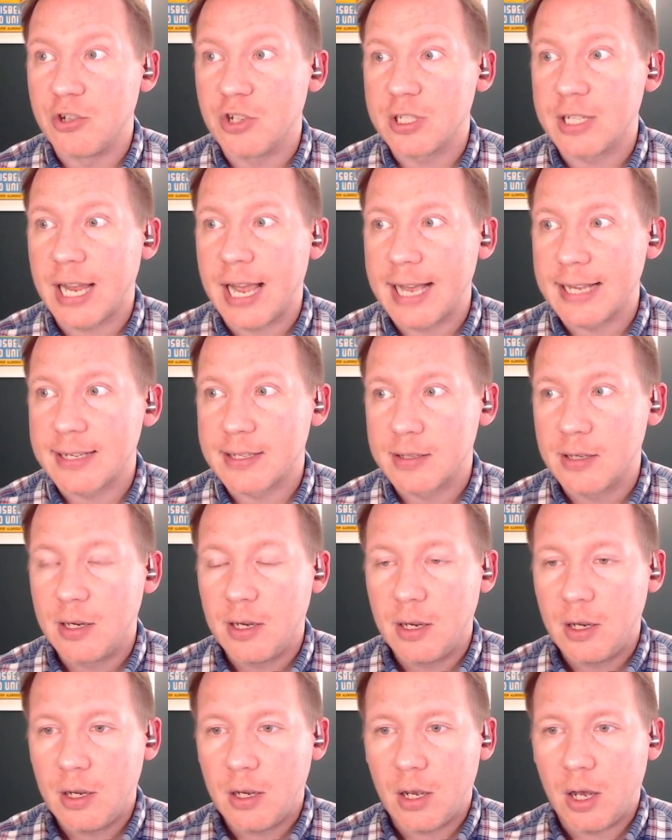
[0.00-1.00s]
Just has
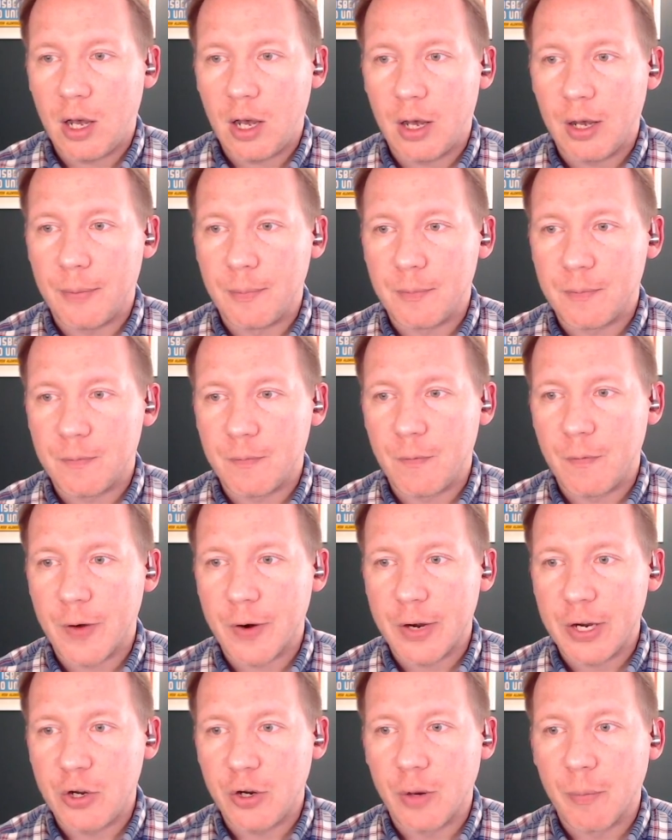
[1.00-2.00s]

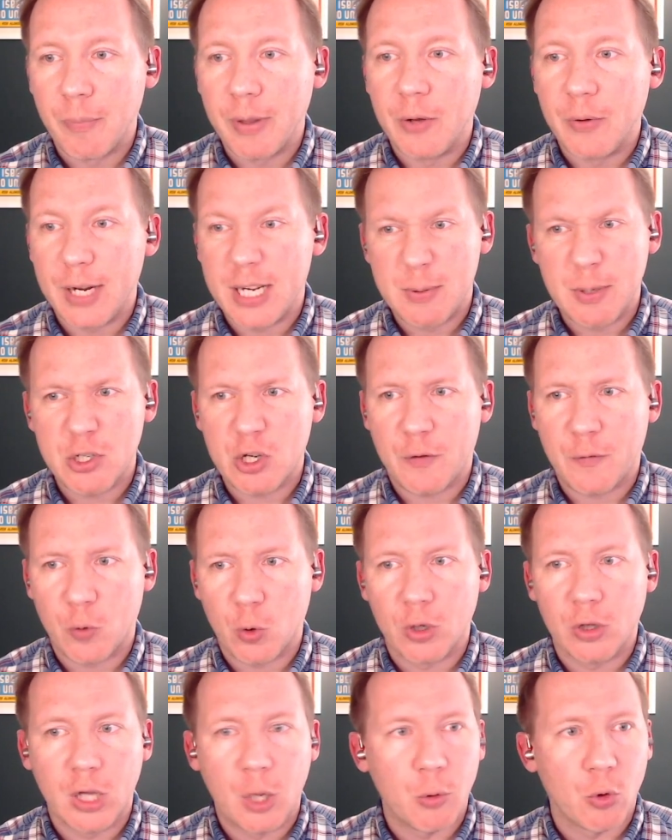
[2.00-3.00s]
very good ability, especially for
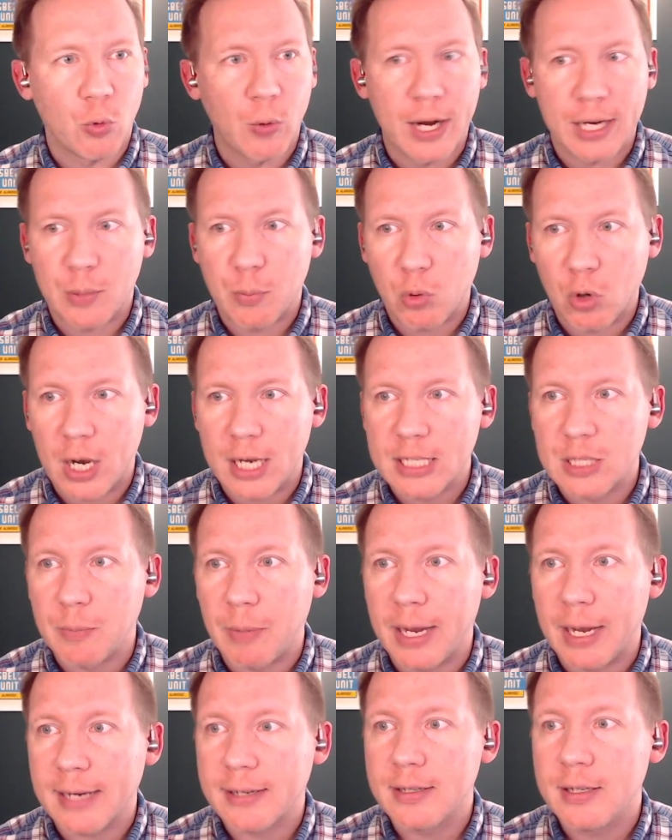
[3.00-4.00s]
a lower-ranked
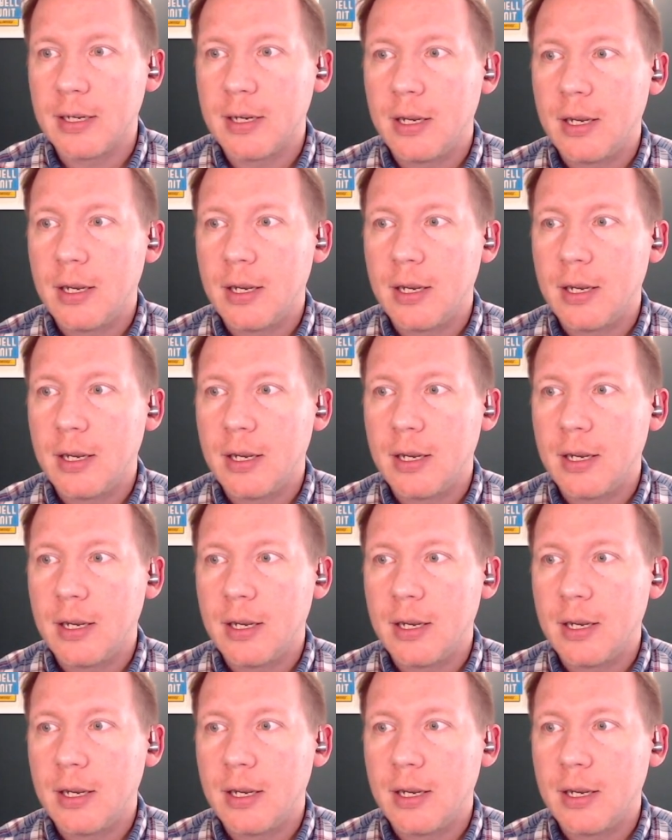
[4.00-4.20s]
prospect,